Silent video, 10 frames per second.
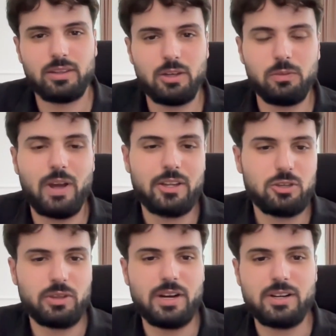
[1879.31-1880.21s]
They'll find
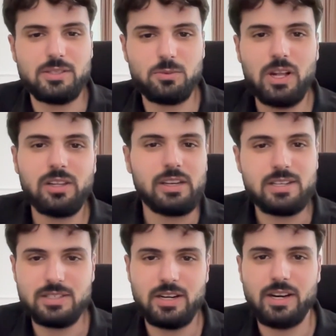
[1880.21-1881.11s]
you there as well.
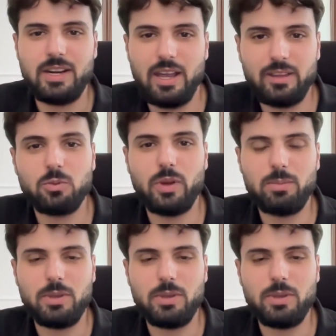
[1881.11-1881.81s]
Is there any other way